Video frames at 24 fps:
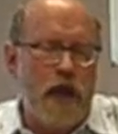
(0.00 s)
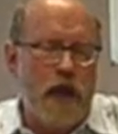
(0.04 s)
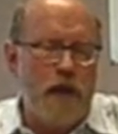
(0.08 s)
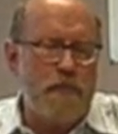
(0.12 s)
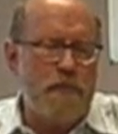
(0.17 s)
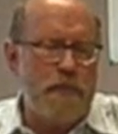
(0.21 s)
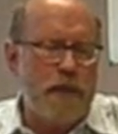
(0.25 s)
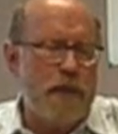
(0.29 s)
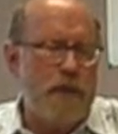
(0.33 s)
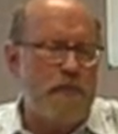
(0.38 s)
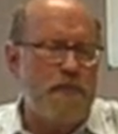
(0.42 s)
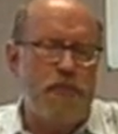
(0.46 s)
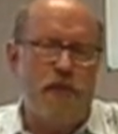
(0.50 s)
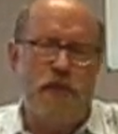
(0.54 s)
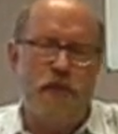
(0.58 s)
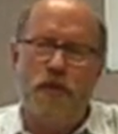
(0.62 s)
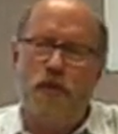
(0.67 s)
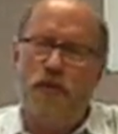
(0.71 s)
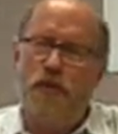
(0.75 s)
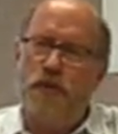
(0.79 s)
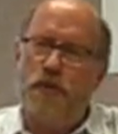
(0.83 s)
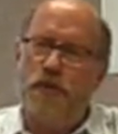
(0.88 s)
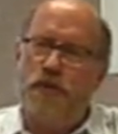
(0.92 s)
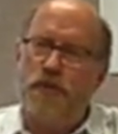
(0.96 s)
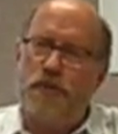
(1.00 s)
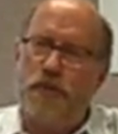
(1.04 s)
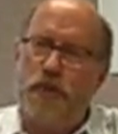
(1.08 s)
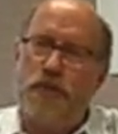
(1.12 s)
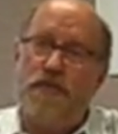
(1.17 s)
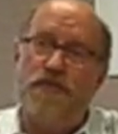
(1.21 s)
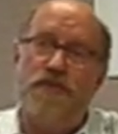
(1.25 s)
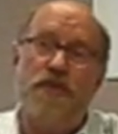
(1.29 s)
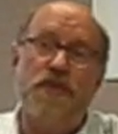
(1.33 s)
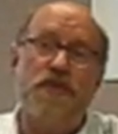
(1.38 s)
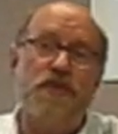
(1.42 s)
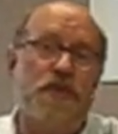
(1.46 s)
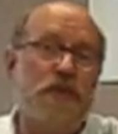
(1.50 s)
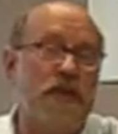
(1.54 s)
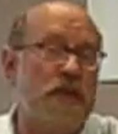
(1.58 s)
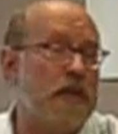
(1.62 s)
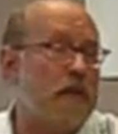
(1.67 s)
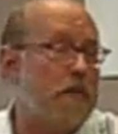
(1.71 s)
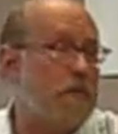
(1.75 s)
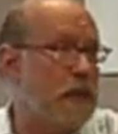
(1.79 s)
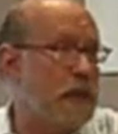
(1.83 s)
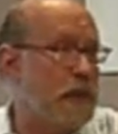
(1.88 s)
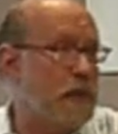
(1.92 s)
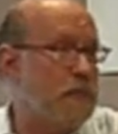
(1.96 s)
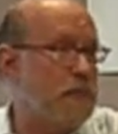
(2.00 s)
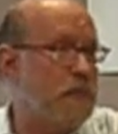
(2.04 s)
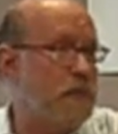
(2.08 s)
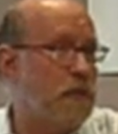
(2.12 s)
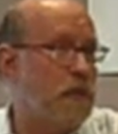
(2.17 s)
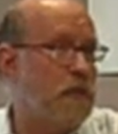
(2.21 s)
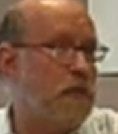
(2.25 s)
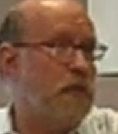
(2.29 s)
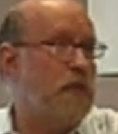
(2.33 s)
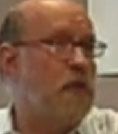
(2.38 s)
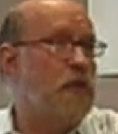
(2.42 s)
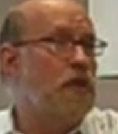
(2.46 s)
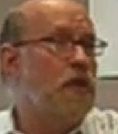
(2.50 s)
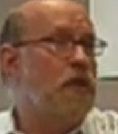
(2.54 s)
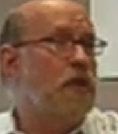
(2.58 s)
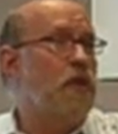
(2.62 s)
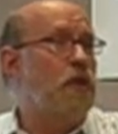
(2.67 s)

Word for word: young people or transitioning people